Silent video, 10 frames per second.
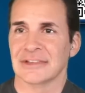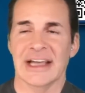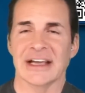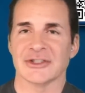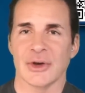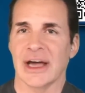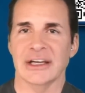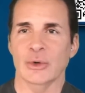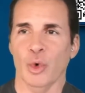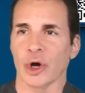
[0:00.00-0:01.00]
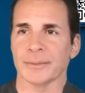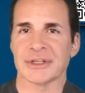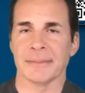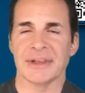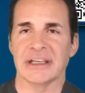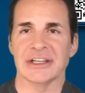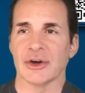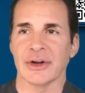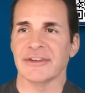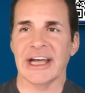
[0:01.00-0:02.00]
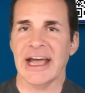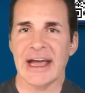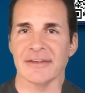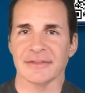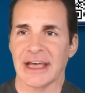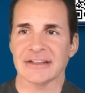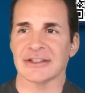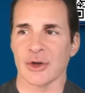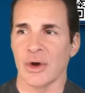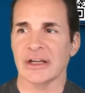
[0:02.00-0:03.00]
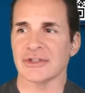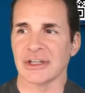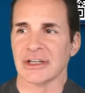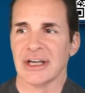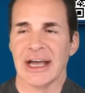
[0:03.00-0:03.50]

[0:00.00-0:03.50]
Yeah, so how do you warp something you don't even have? That's the question.